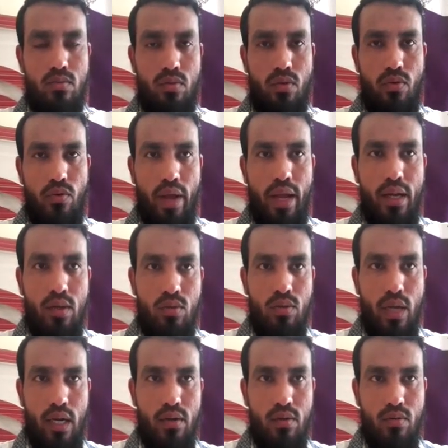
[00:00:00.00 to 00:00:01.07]
weighing to
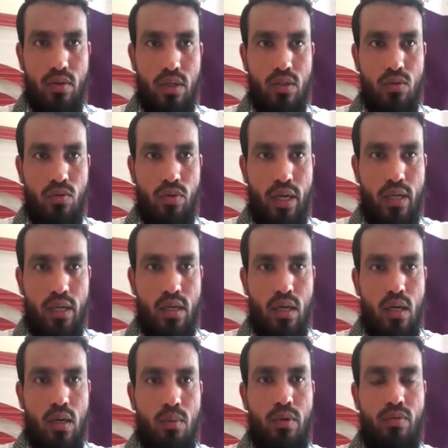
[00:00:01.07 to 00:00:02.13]
that, when you weight
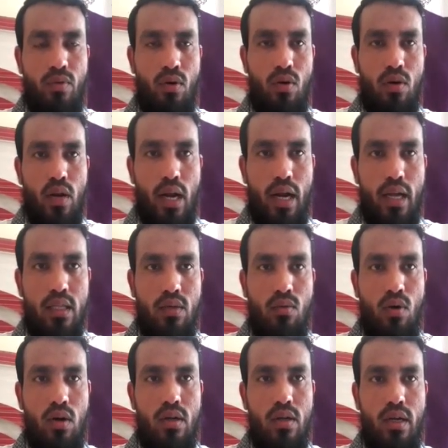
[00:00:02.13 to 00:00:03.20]
before adding the
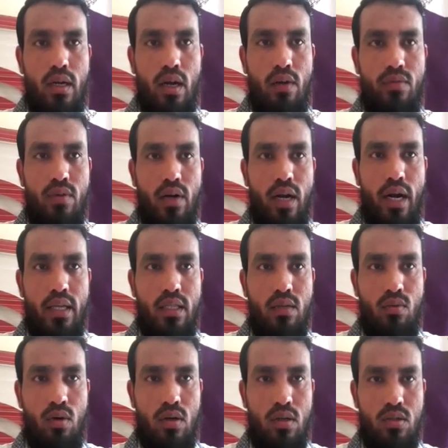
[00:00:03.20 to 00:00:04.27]
water and after adding the
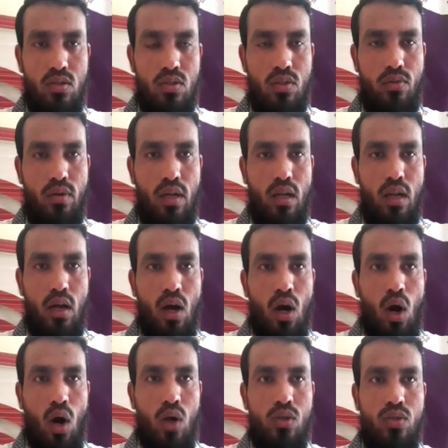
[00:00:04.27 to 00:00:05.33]
water, so you will
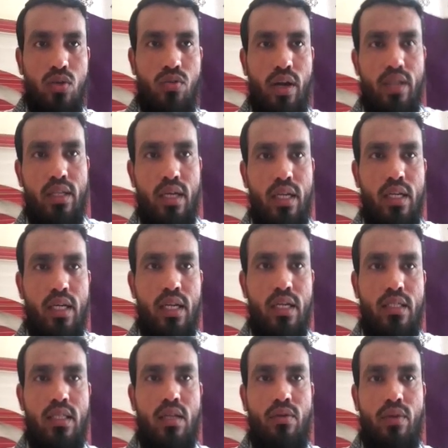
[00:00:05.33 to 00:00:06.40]
also find the
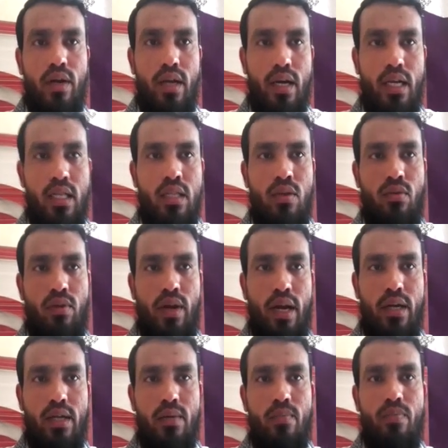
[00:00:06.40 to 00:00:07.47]
increase in the weight, again the
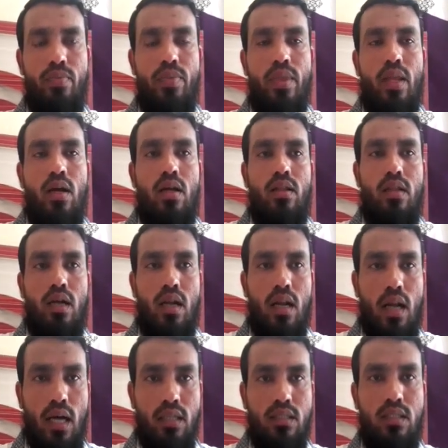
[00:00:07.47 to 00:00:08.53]
weight the
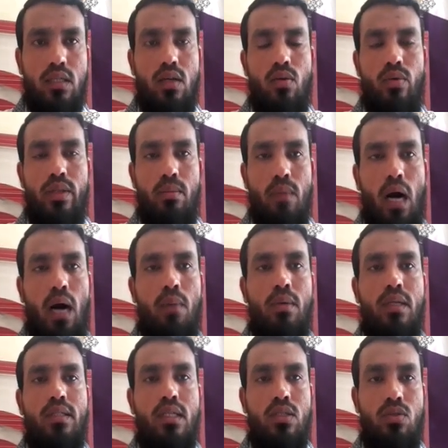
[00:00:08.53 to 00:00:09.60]
glass with the
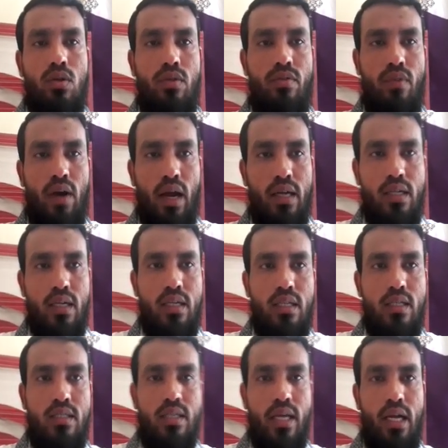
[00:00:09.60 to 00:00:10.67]
marbles, and you will find that
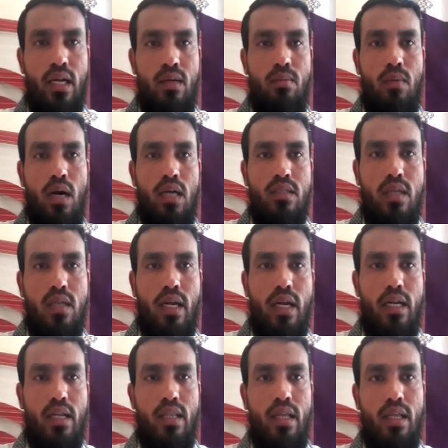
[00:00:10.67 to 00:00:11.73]
the second mass
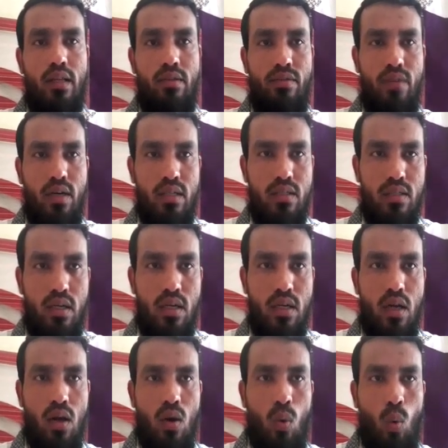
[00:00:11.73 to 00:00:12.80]
greater than the first
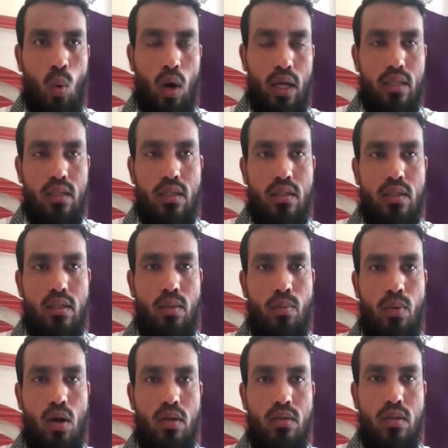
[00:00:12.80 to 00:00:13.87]
one.
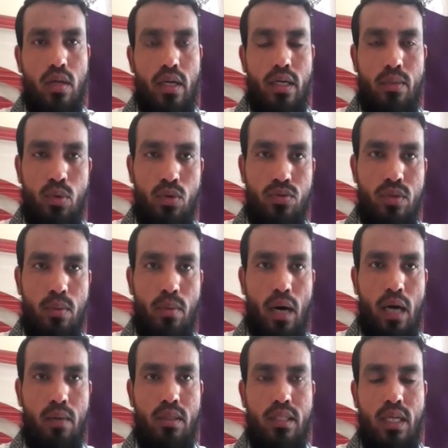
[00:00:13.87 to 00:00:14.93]
It proves the
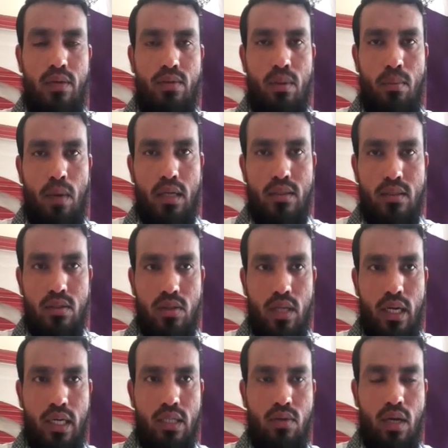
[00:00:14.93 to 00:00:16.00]
marbles have the mass. So
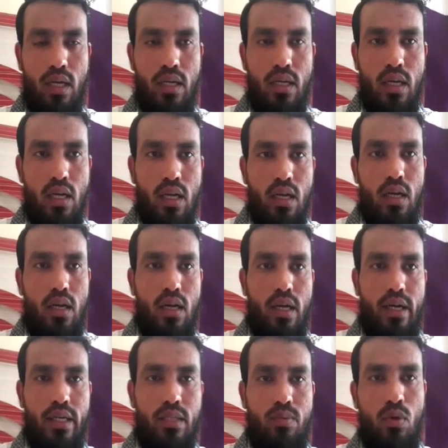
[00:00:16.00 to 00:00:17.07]
that is why
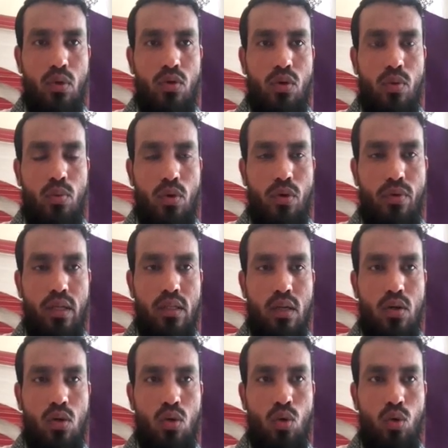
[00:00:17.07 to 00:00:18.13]
it is proving
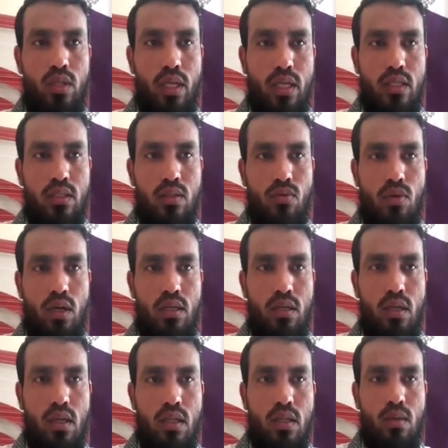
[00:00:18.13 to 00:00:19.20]
the two things. One,
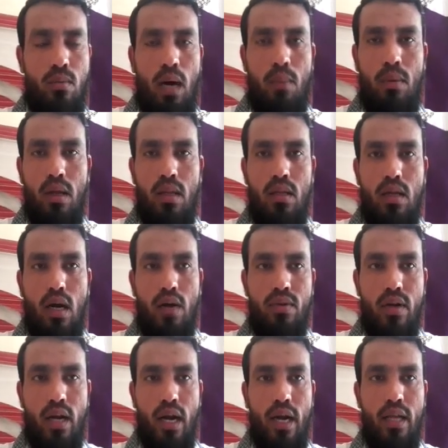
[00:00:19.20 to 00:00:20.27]
the marble,
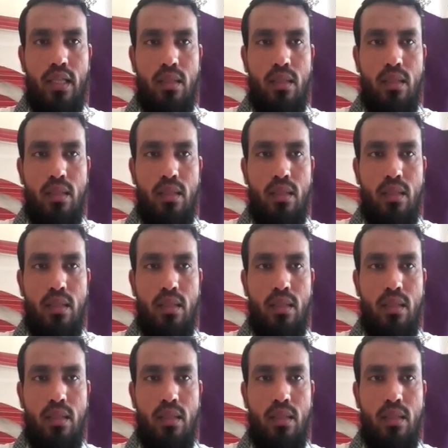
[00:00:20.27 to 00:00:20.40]
after adding the